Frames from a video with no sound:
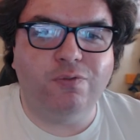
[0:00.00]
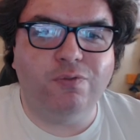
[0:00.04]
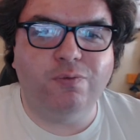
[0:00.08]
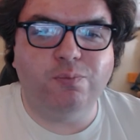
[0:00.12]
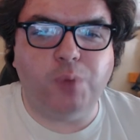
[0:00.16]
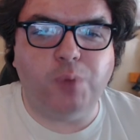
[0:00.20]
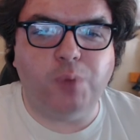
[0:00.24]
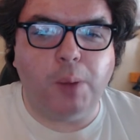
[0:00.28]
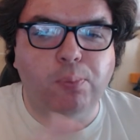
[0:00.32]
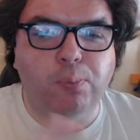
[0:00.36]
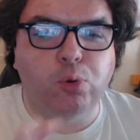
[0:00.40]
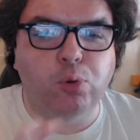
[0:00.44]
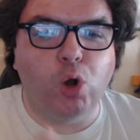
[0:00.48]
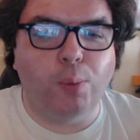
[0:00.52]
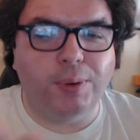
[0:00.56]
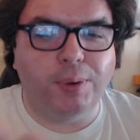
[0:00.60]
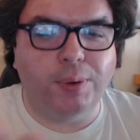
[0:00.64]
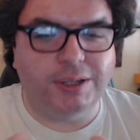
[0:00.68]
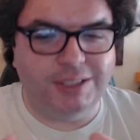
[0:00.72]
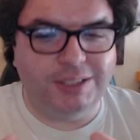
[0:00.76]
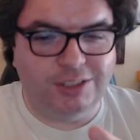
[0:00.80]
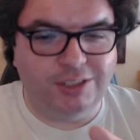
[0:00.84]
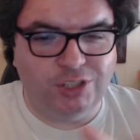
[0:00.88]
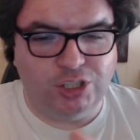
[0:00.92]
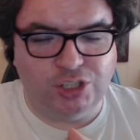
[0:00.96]

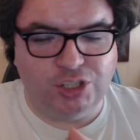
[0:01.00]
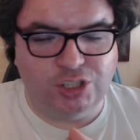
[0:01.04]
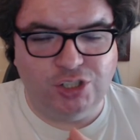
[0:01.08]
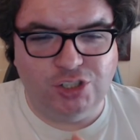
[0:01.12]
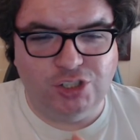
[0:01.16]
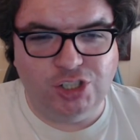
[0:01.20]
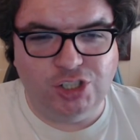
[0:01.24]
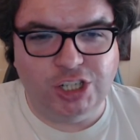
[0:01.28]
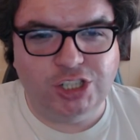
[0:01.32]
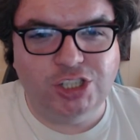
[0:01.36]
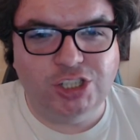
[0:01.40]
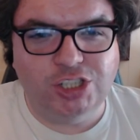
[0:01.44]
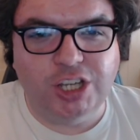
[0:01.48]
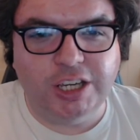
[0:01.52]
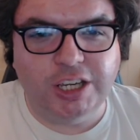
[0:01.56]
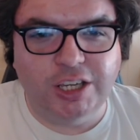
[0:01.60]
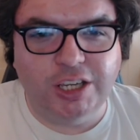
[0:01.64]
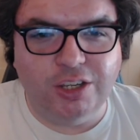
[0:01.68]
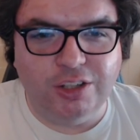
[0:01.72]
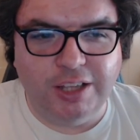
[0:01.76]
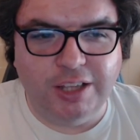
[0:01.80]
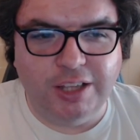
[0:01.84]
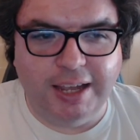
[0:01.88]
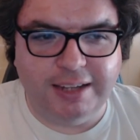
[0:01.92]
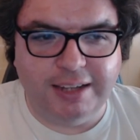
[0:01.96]
appropriately just
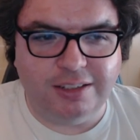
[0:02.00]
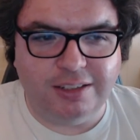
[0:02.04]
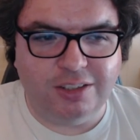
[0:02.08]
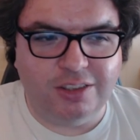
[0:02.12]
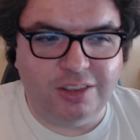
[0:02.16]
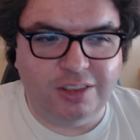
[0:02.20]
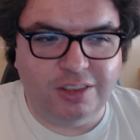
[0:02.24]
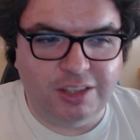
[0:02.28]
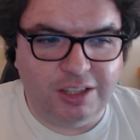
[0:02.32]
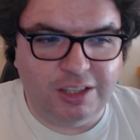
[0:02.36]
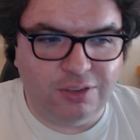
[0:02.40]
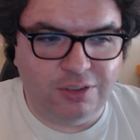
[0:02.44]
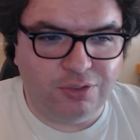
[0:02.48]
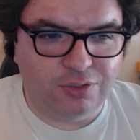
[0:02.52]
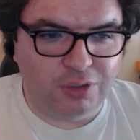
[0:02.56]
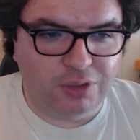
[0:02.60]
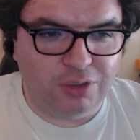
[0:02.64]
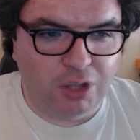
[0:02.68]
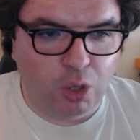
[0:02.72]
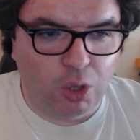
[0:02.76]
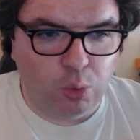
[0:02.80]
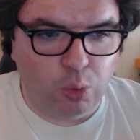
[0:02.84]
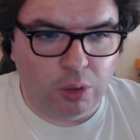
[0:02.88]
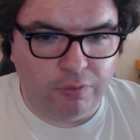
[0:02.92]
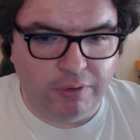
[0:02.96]
gesticulate the
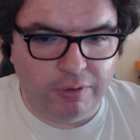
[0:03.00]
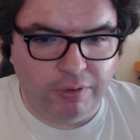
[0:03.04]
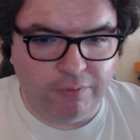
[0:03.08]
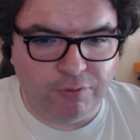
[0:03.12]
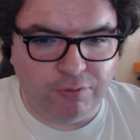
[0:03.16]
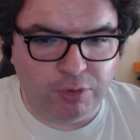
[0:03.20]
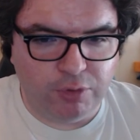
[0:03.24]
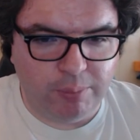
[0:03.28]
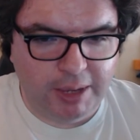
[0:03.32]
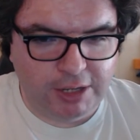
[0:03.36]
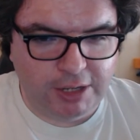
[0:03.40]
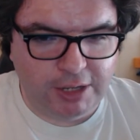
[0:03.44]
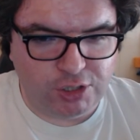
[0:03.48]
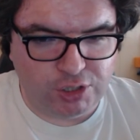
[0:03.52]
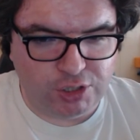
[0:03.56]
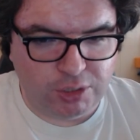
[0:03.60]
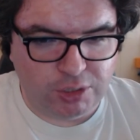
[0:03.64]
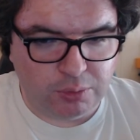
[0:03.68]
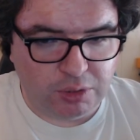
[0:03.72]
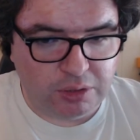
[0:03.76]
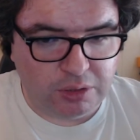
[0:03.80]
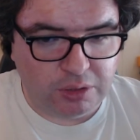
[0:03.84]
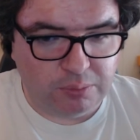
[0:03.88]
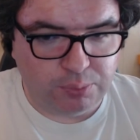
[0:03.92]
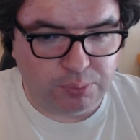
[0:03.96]
flow of information and
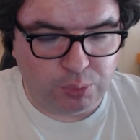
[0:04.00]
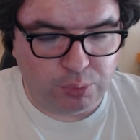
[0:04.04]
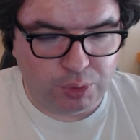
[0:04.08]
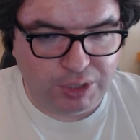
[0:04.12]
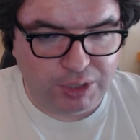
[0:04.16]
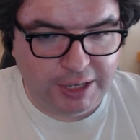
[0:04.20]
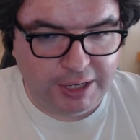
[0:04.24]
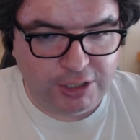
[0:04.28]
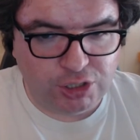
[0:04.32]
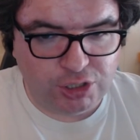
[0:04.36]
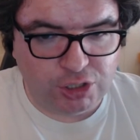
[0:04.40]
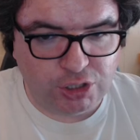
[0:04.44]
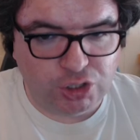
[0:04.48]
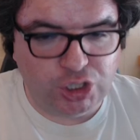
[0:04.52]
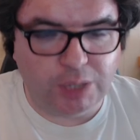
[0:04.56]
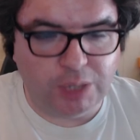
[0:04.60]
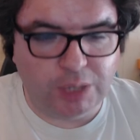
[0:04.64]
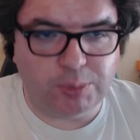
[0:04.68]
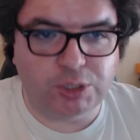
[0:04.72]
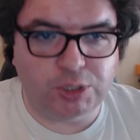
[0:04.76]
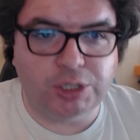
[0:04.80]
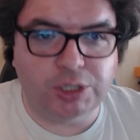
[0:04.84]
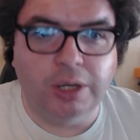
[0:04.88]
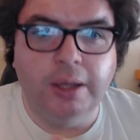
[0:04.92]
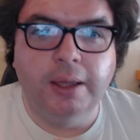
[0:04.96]

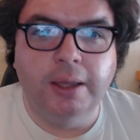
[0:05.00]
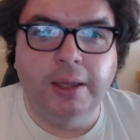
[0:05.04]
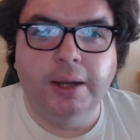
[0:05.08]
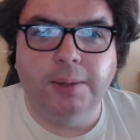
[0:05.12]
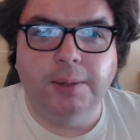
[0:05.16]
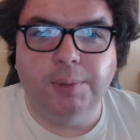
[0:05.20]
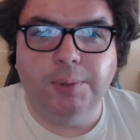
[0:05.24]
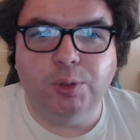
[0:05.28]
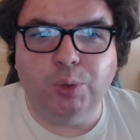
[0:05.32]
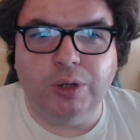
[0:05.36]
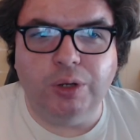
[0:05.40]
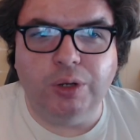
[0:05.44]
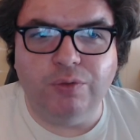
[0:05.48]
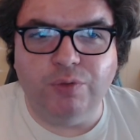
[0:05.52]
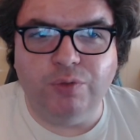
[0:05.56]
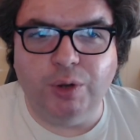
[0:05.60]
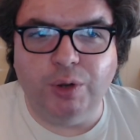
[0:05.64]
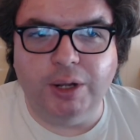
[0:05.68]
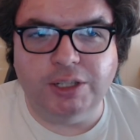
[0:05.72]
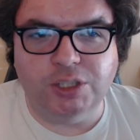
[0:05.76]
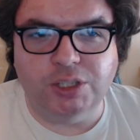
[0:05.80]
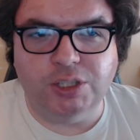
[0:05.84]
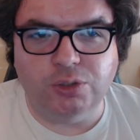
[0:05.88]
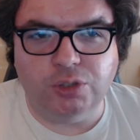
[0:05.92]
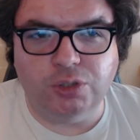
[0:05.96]
relationships between
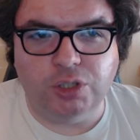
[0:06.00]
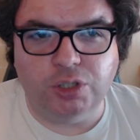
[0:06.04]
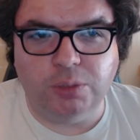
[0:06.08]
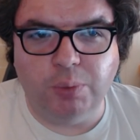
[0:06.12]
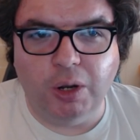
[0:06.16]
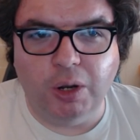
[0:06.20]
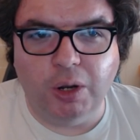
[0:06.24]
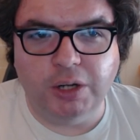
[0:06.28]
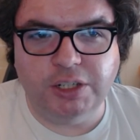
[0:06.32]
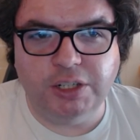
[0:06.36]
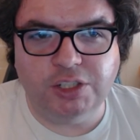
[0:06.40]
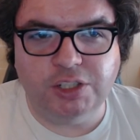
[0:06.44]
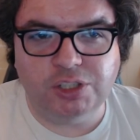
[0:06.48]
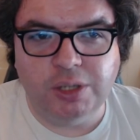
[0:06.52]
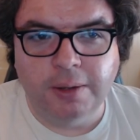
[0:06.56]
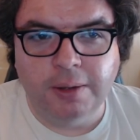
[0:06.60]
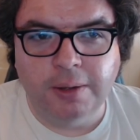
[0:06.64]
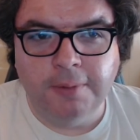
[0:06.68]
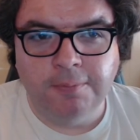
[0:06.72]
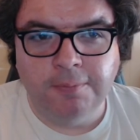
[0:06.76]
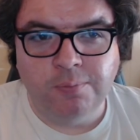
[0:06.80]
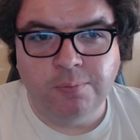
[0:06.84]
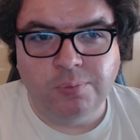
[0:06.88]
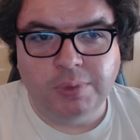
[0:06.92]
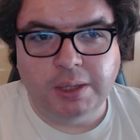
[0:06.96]
various interested parties
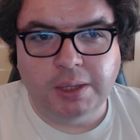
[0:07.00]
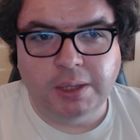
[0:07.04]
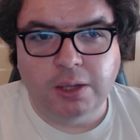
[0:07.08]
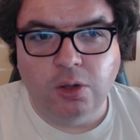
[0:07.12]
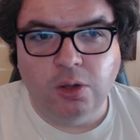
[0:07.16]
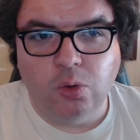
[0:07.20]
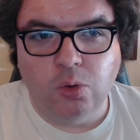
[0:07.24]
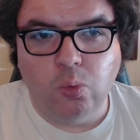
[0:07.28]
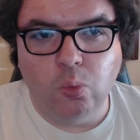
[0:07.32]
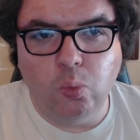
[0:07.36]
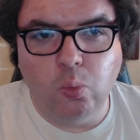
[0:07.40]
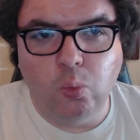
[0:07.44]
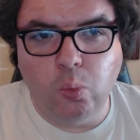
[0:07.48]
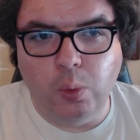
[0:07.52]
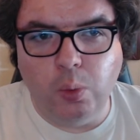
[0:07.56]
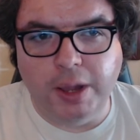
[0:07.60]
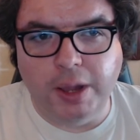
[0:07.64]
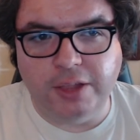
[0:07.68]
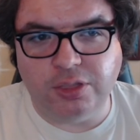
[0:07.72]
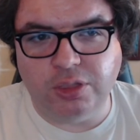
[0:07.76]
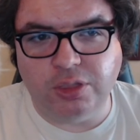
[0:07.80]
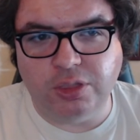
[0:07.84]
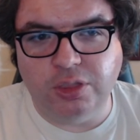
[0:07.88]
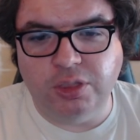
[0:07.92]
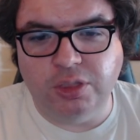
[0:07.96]

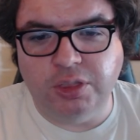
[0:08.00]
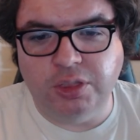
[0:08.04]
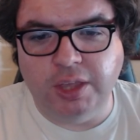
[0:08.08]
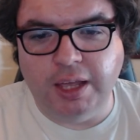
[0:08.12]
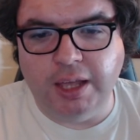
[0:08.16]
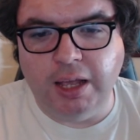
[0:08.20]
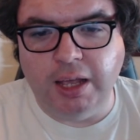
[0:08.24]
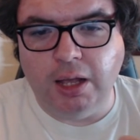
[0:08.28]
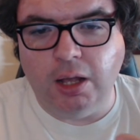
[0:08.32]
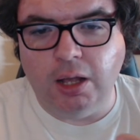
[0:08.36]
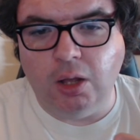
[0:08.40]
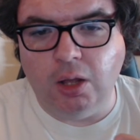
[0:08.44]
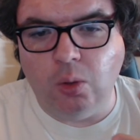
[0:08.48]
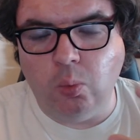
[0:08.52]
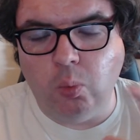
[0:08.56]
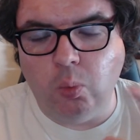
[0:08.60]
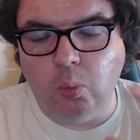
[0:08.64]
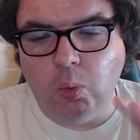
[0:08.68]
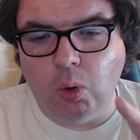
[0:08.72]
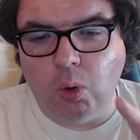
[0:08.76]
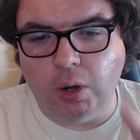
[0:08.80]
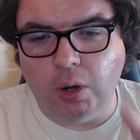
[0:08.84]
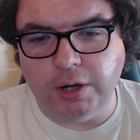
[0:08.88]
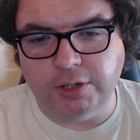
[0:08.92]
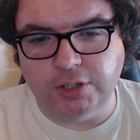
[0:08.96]
with the
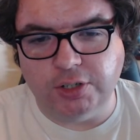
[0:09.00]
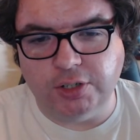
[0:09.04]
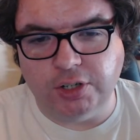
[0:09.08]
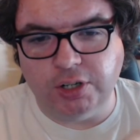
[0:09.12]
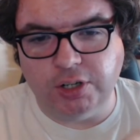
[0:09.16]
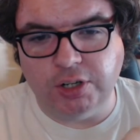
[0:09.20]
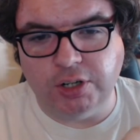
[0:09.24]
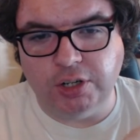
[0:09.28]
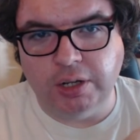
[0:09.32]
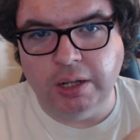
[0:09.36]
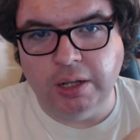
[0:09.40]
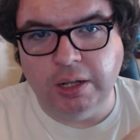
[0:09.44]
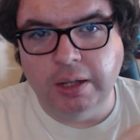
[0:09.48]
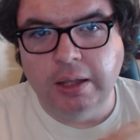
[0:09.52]
Warner